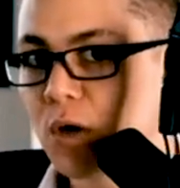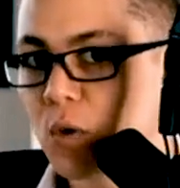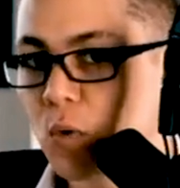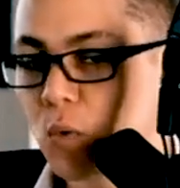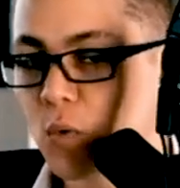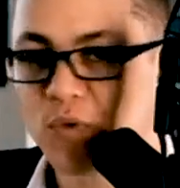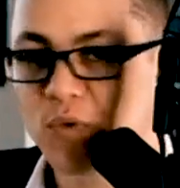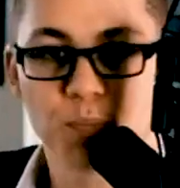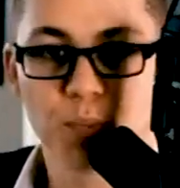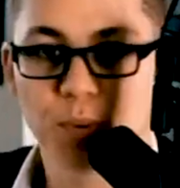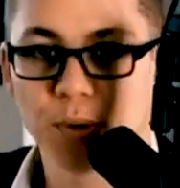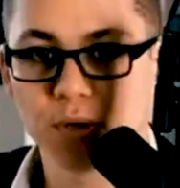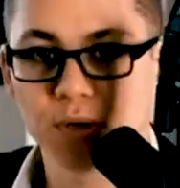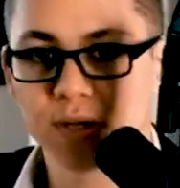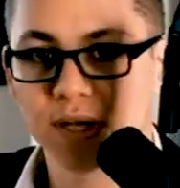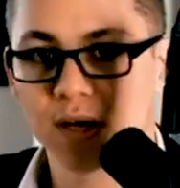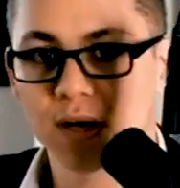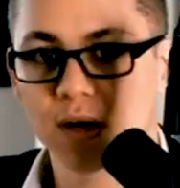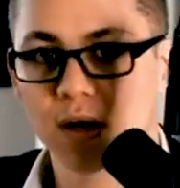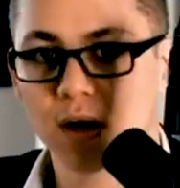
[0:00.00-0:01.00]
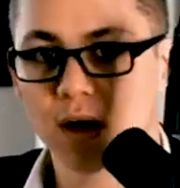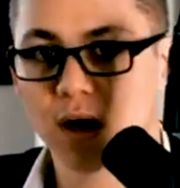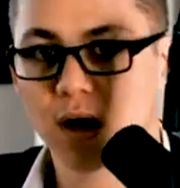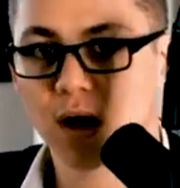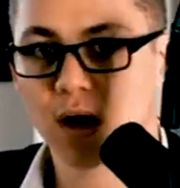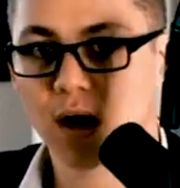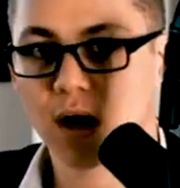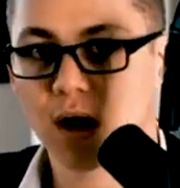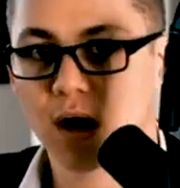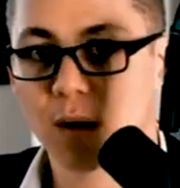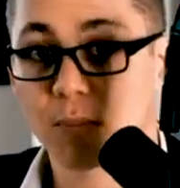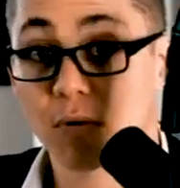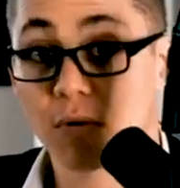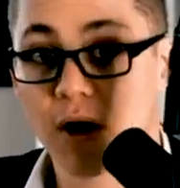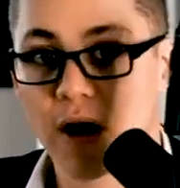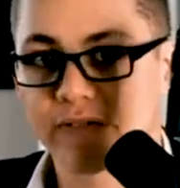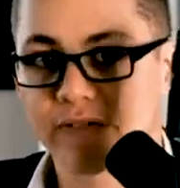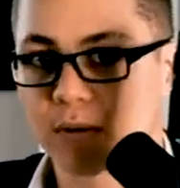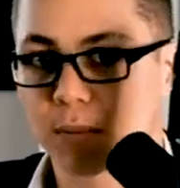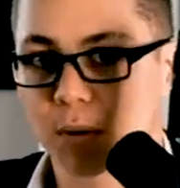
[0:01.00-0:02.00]
with building a
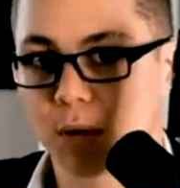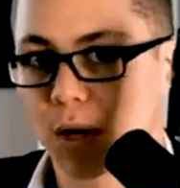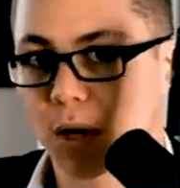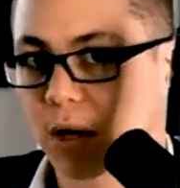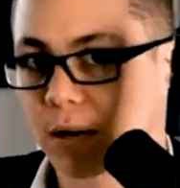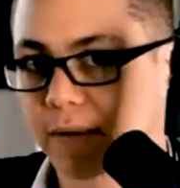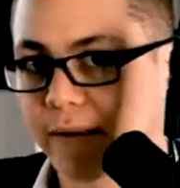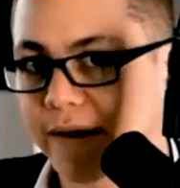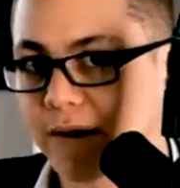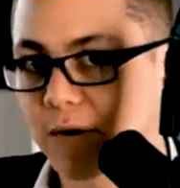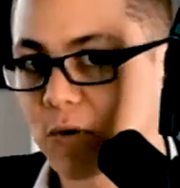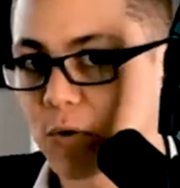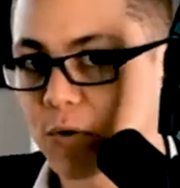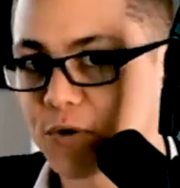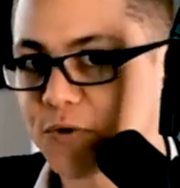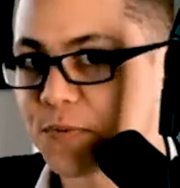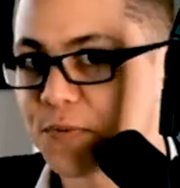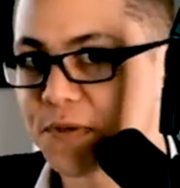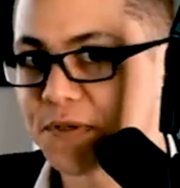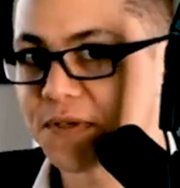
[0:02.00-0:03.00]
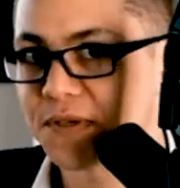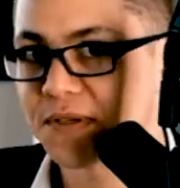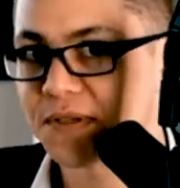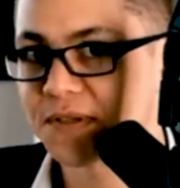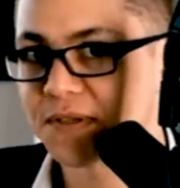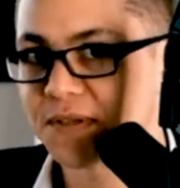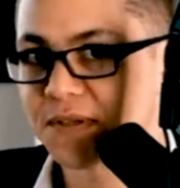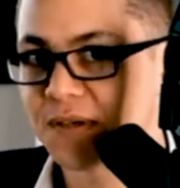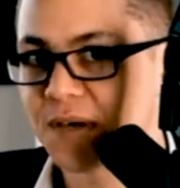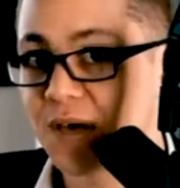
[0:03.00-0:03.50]
profitable online course business?